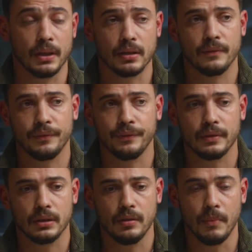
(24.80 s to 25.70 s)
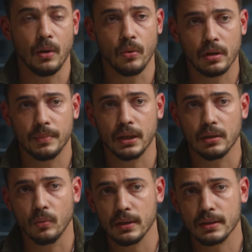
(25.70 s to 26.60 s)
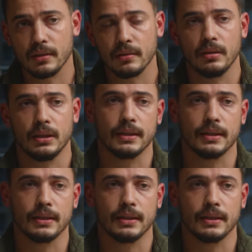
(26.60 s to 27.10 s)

because of my work being in the West, I